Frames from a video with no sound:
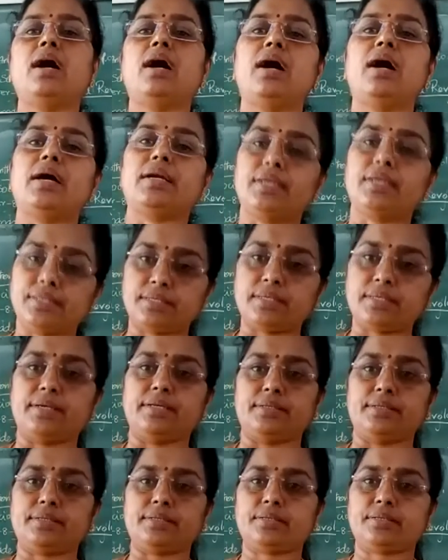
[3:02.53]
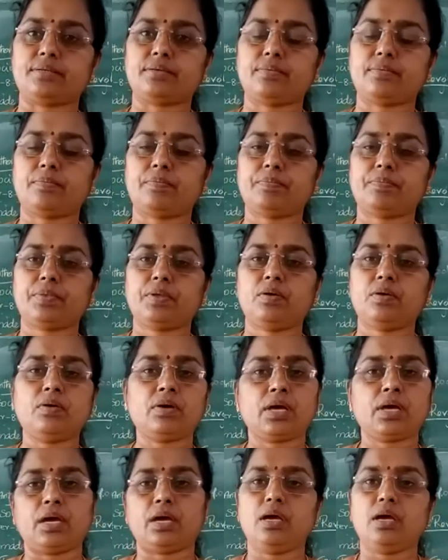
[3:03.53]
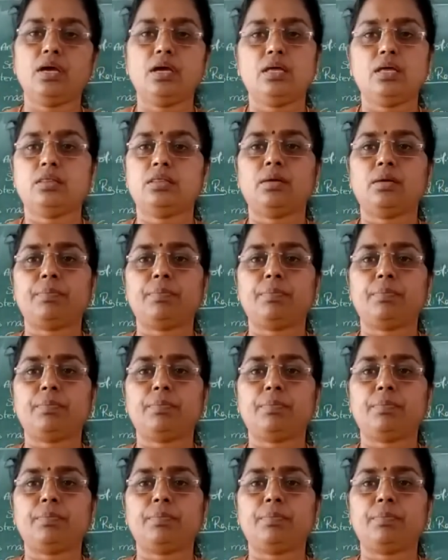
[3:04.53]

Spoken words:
artisans. Okay, the